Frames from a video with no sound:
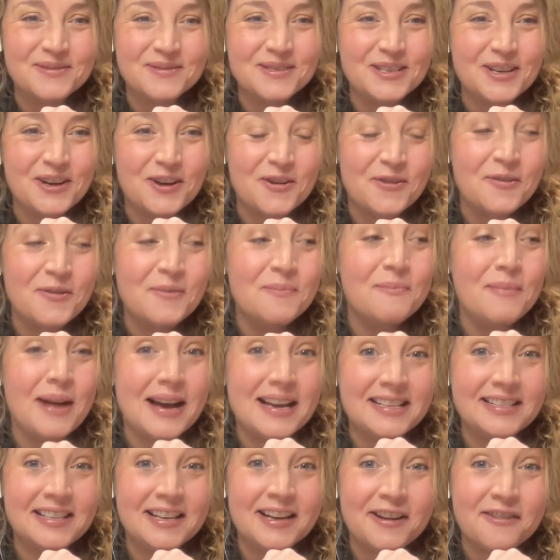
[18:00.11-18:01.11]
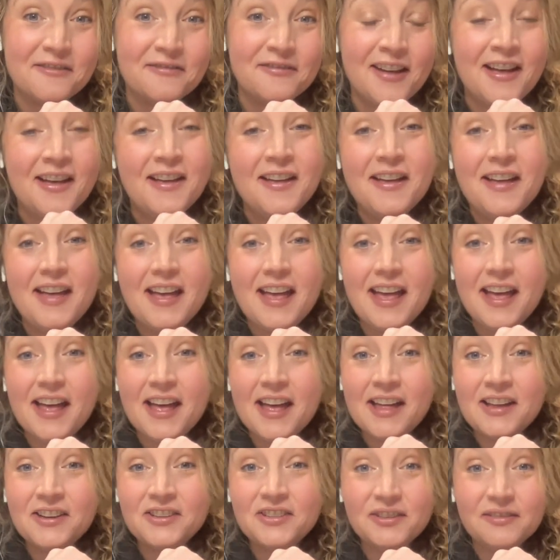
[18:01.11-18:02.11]
So myself
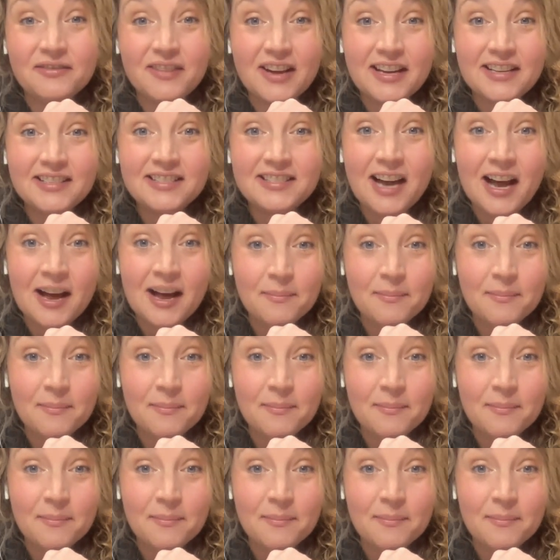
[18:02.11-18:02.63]
and Javade